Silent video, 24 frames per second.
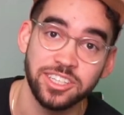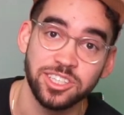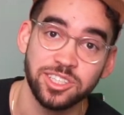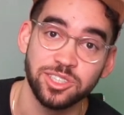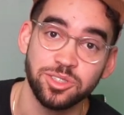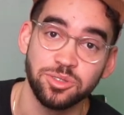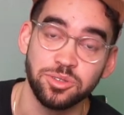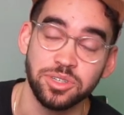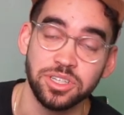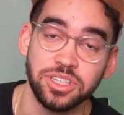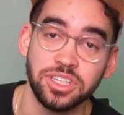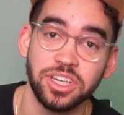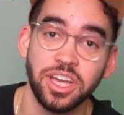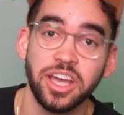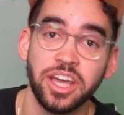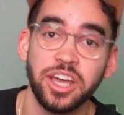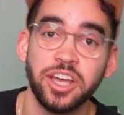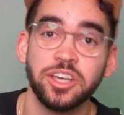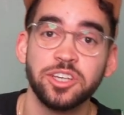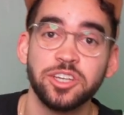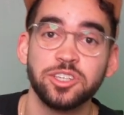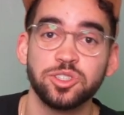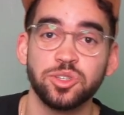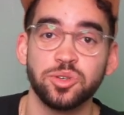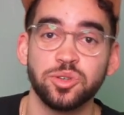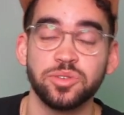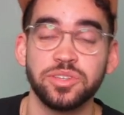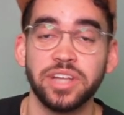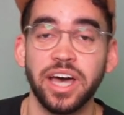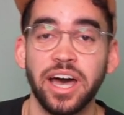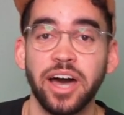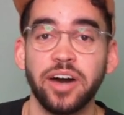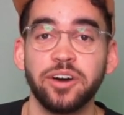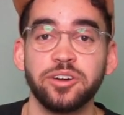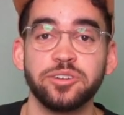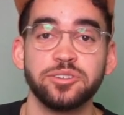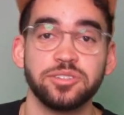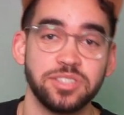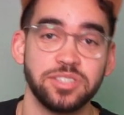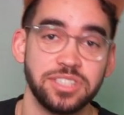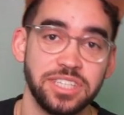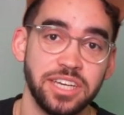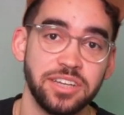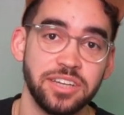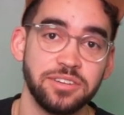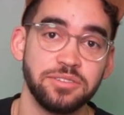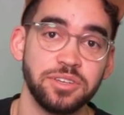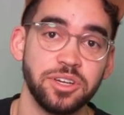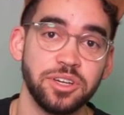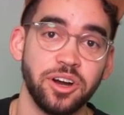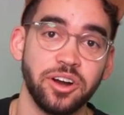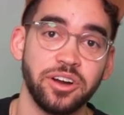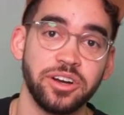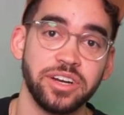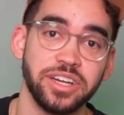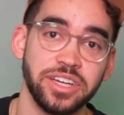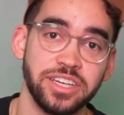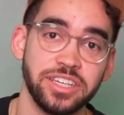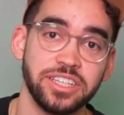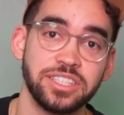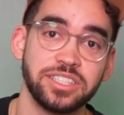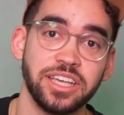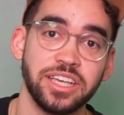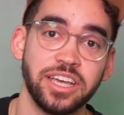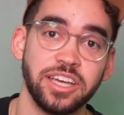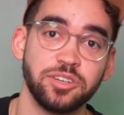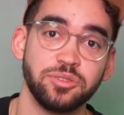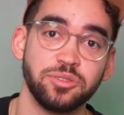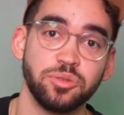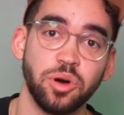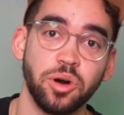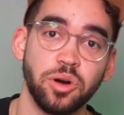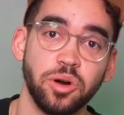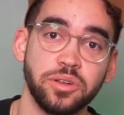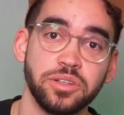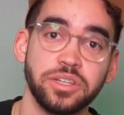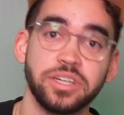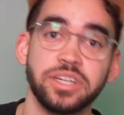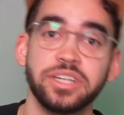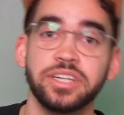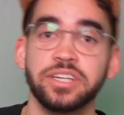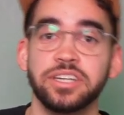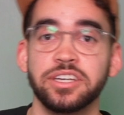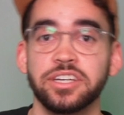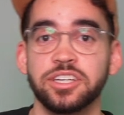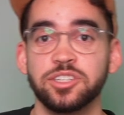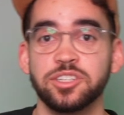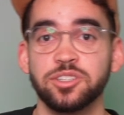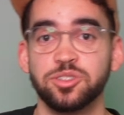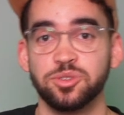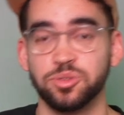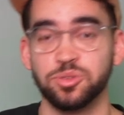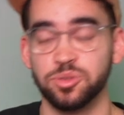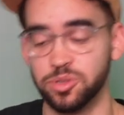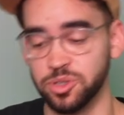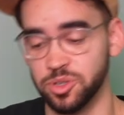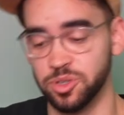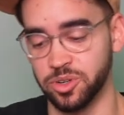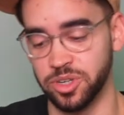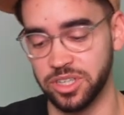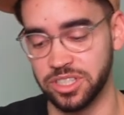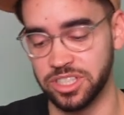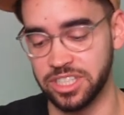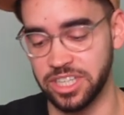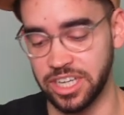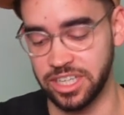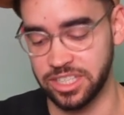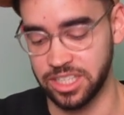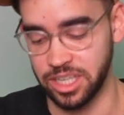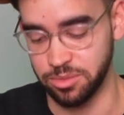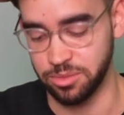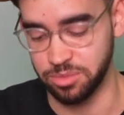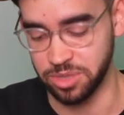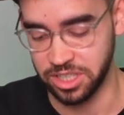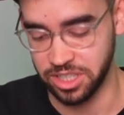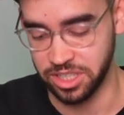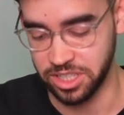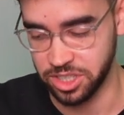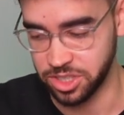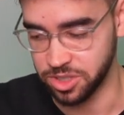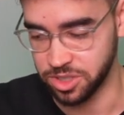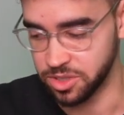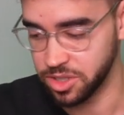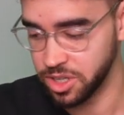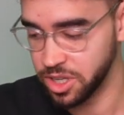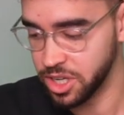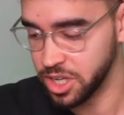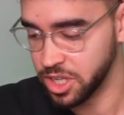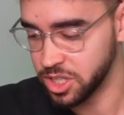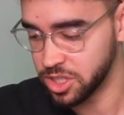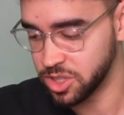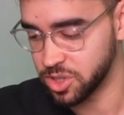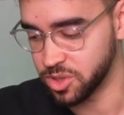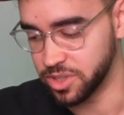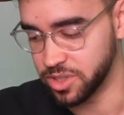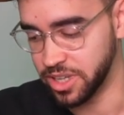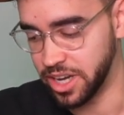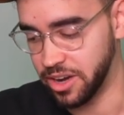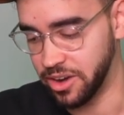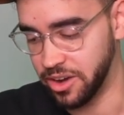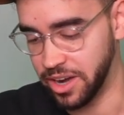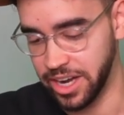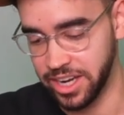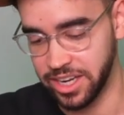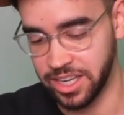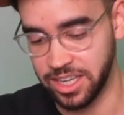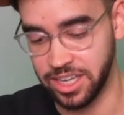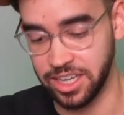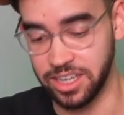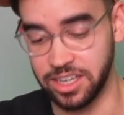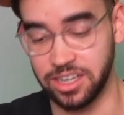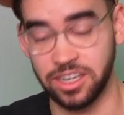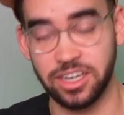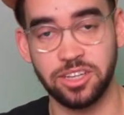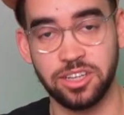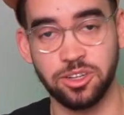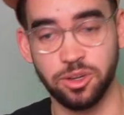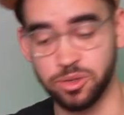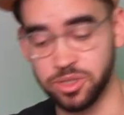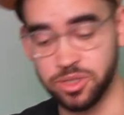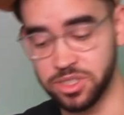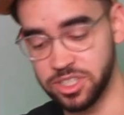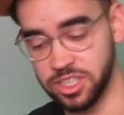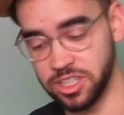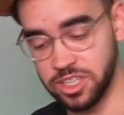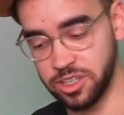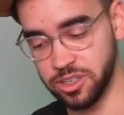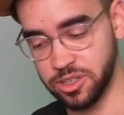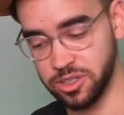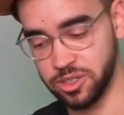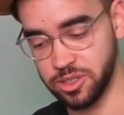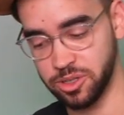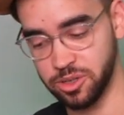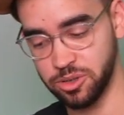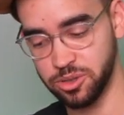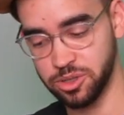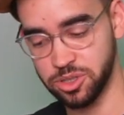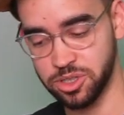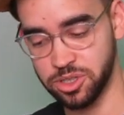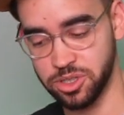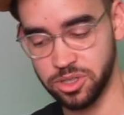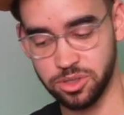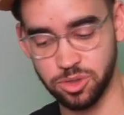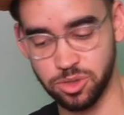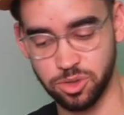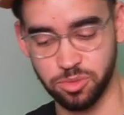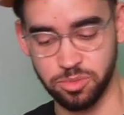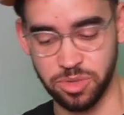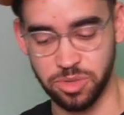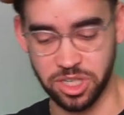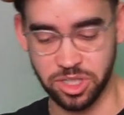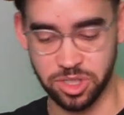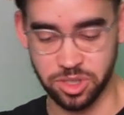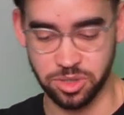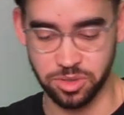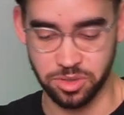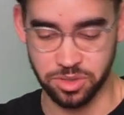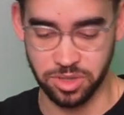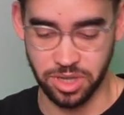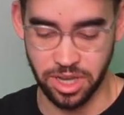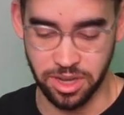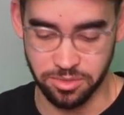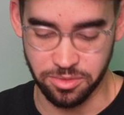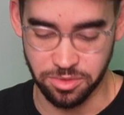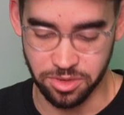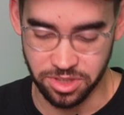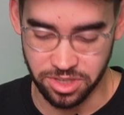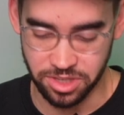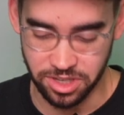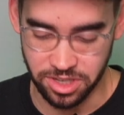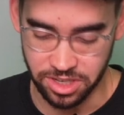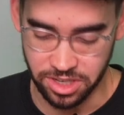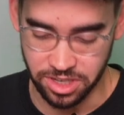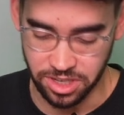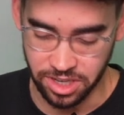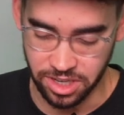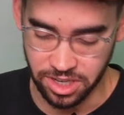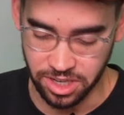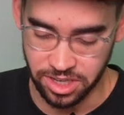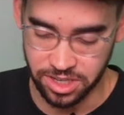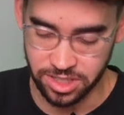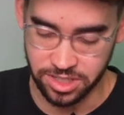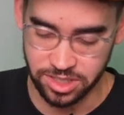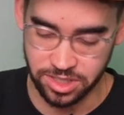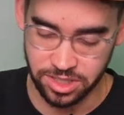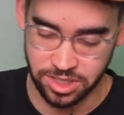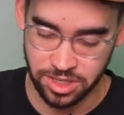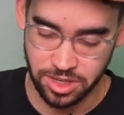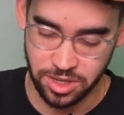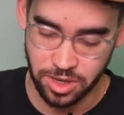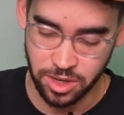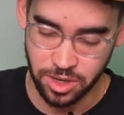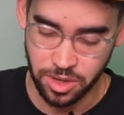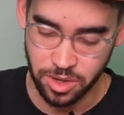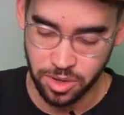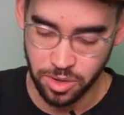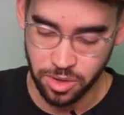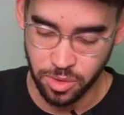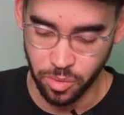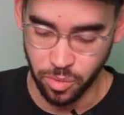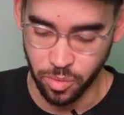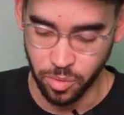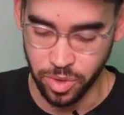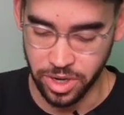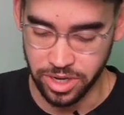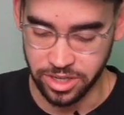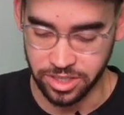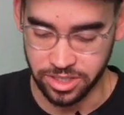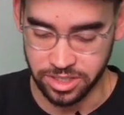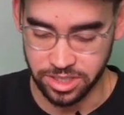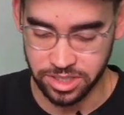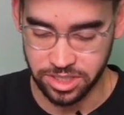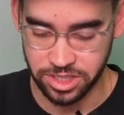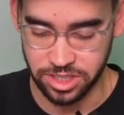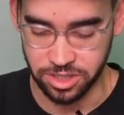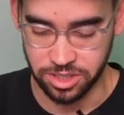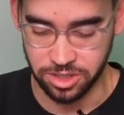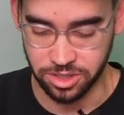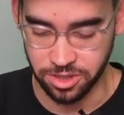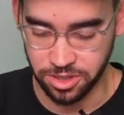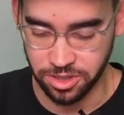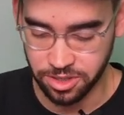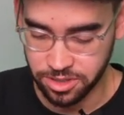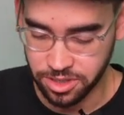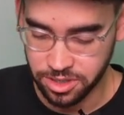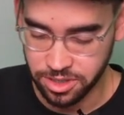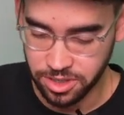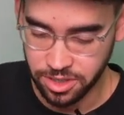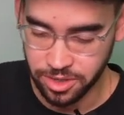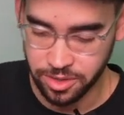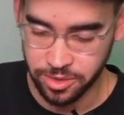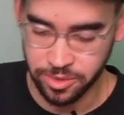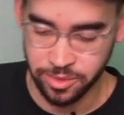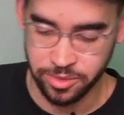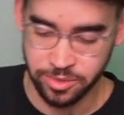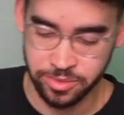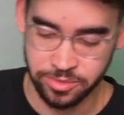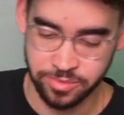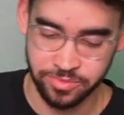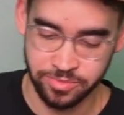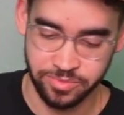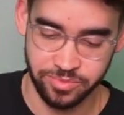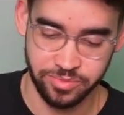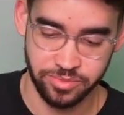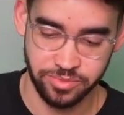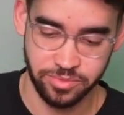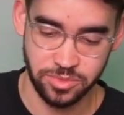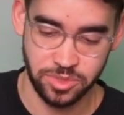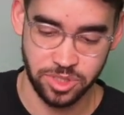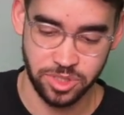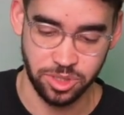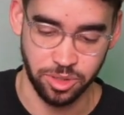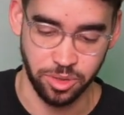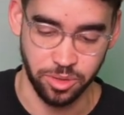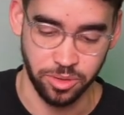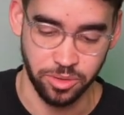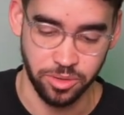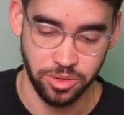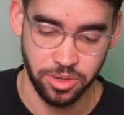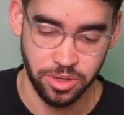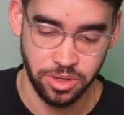is green. So now the NVR is enrolled into your Ajax application. So now I can close the enclosure to make sure everything is well secured. So